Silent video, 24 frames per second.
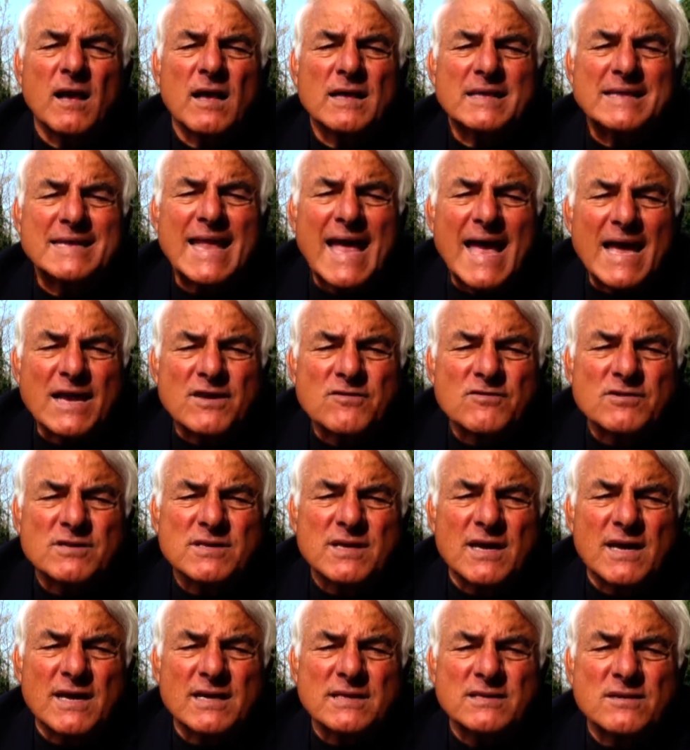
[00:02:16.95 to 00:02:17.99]
An inaccurate
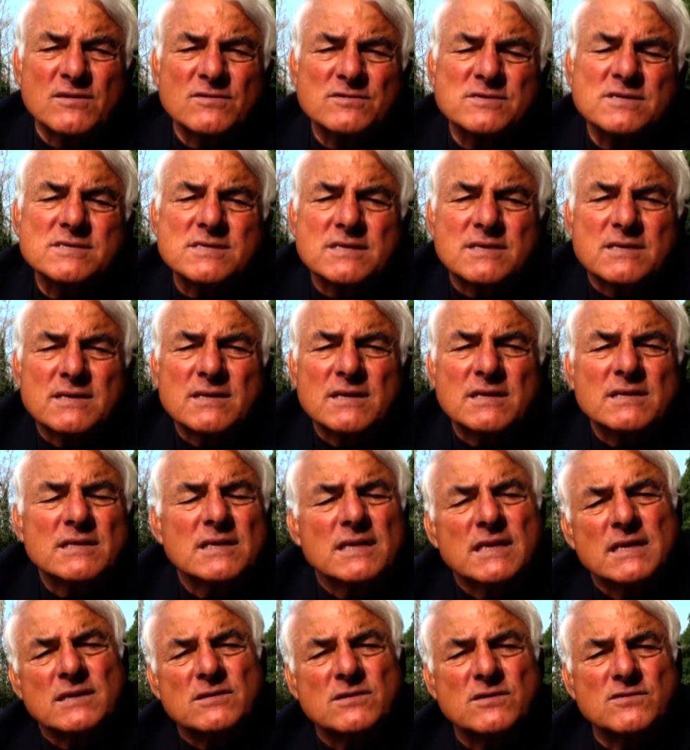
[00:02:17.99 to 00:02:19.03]
diagnosis can
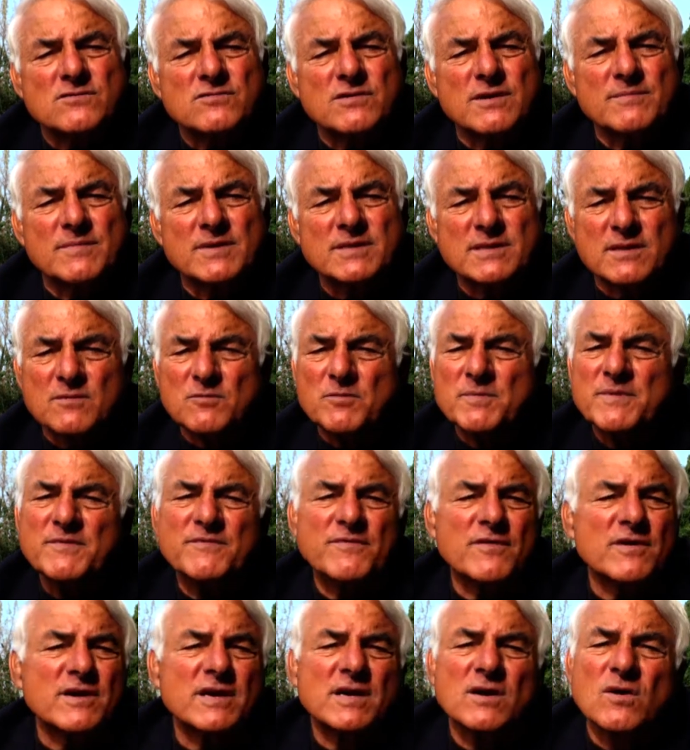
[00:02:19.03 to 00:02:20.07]
lead to treatment that will be
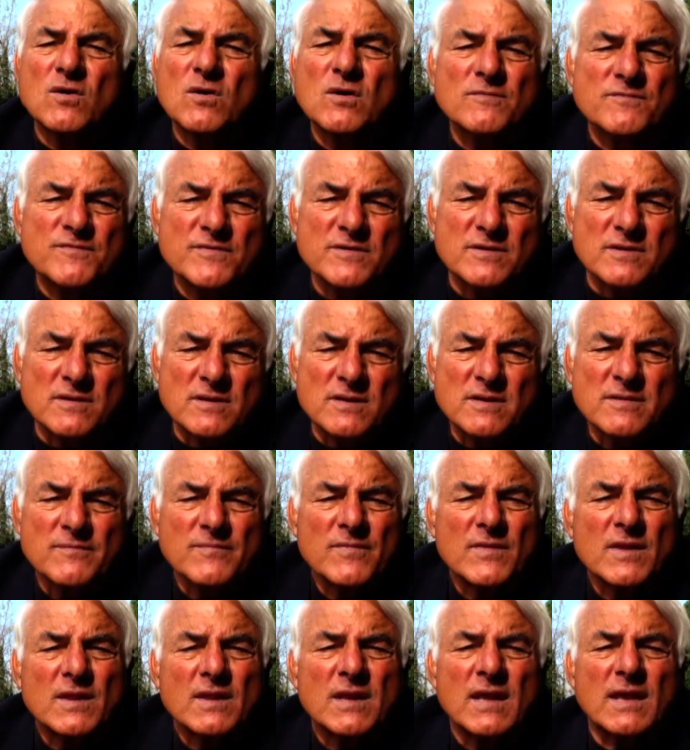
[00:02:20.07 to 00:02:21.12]
very harmful
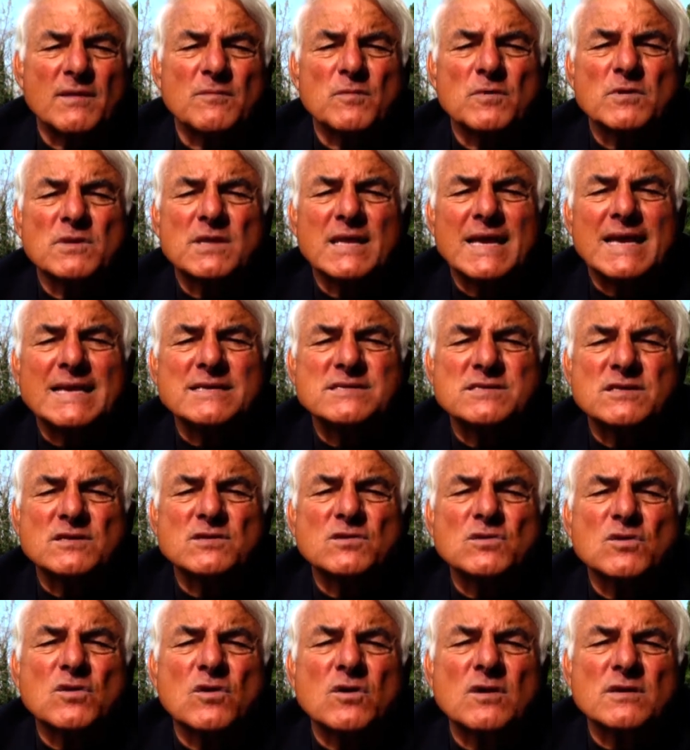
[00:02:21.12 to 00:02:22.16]
and will last a
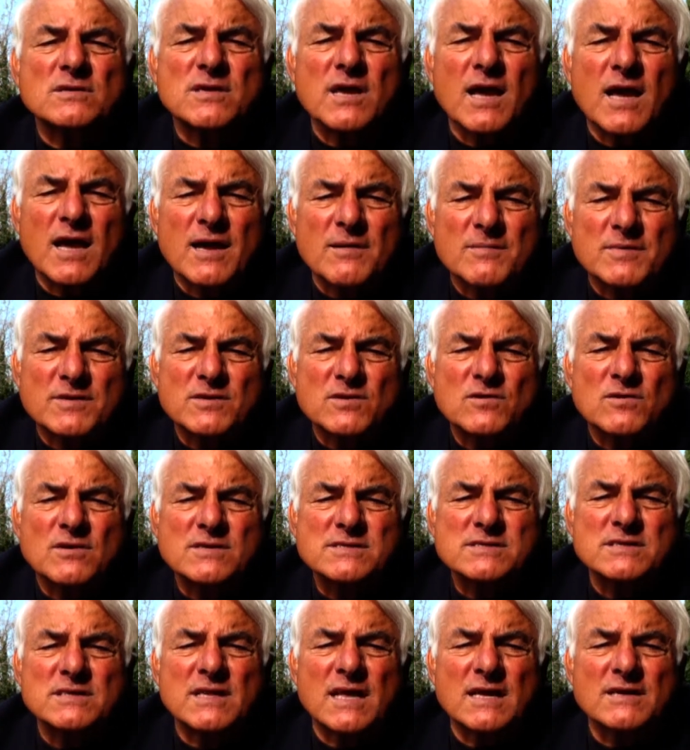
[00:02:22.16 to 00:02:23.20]
long time and
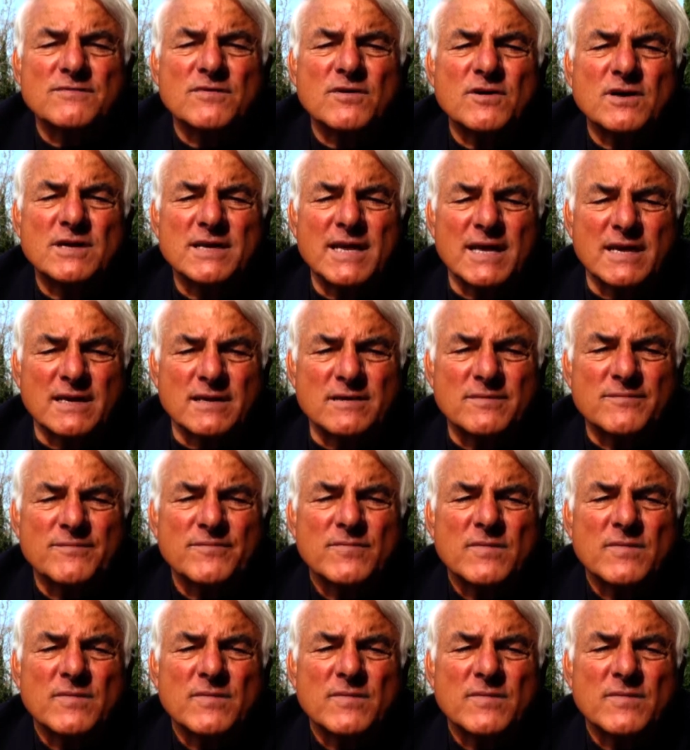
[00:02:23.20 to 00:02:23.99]
cause a lot of heartache.